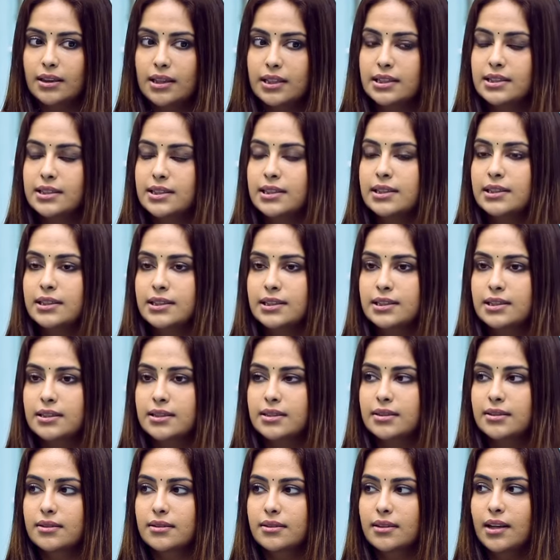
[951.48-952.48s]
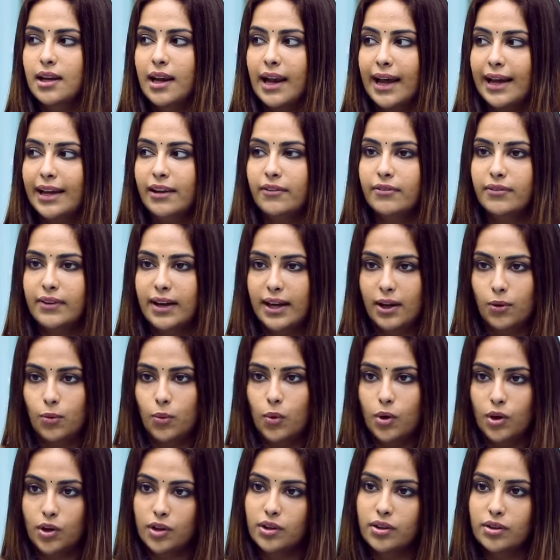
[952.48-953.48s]
this is the life I
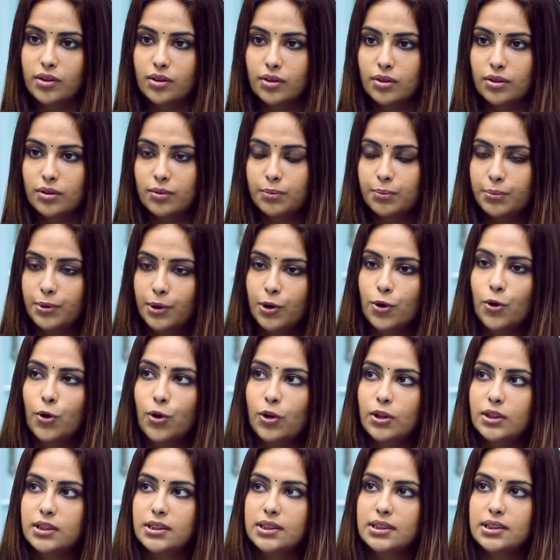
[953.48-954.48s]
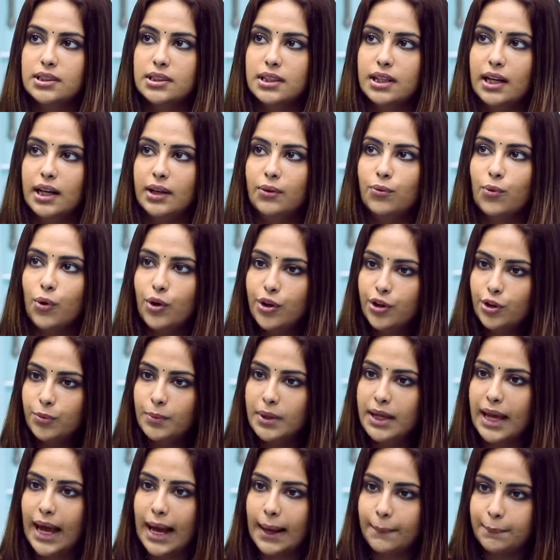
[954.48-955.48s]
want because I want
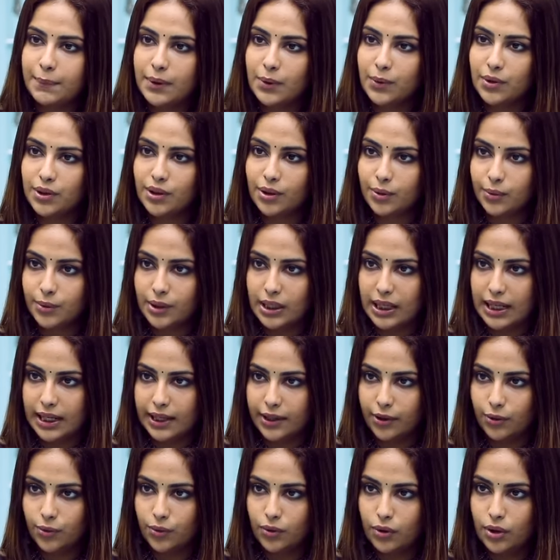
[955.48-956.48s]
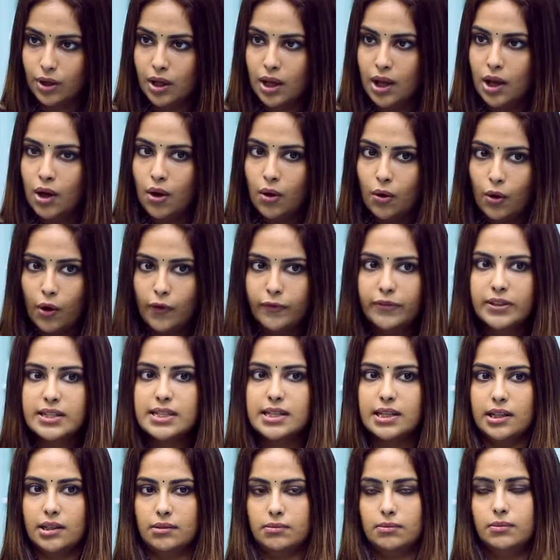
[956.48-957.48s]
to be happy with the work I do.
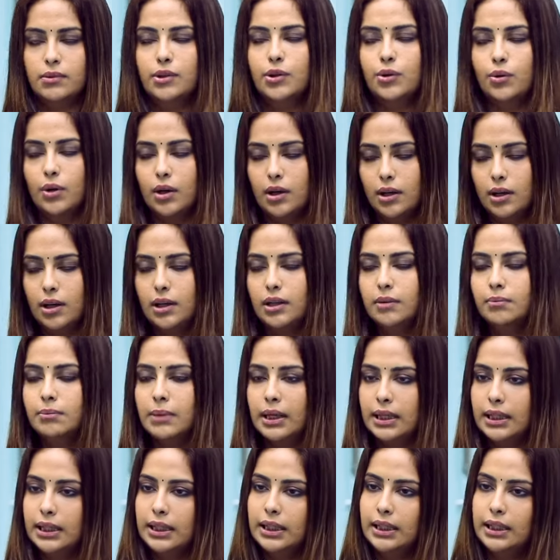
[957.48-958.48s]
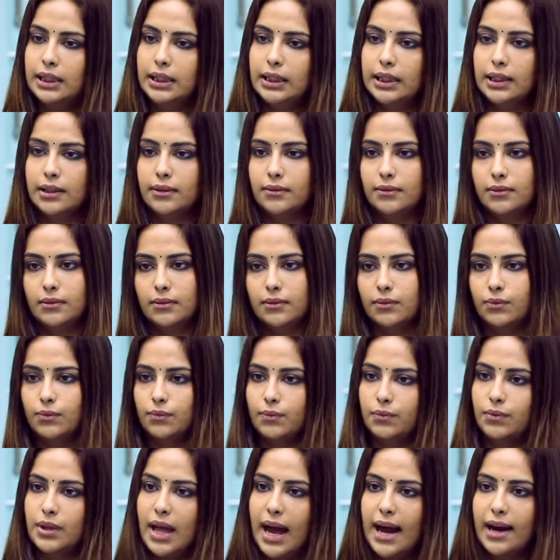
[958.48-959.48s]
Obviously, you earn money and
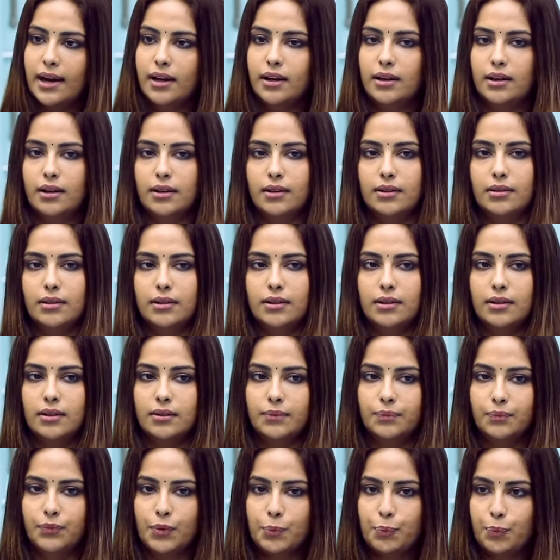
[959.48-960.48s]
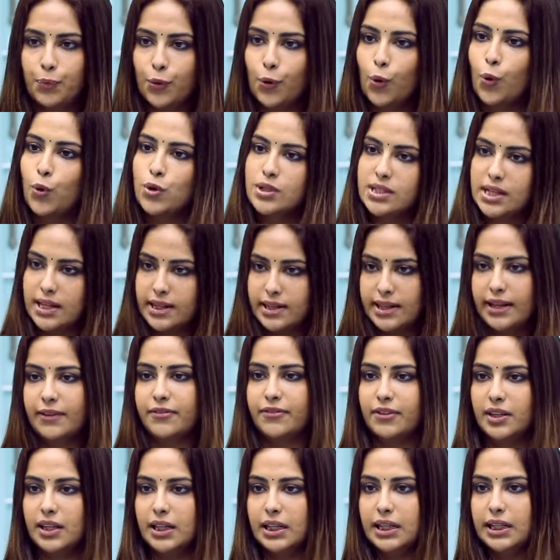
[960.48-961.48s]
that uh, pros are
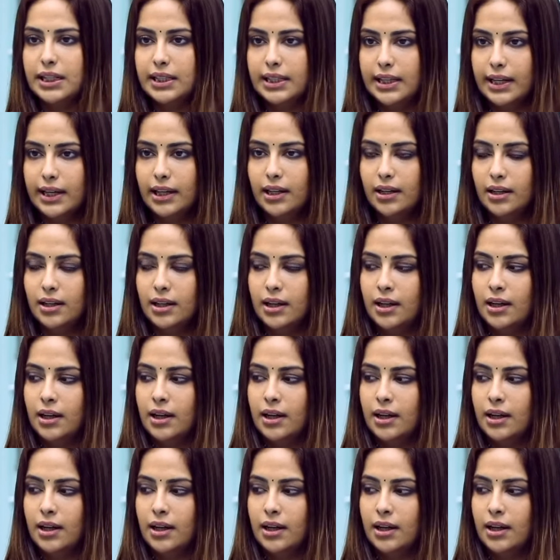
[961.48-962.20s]
definitely there,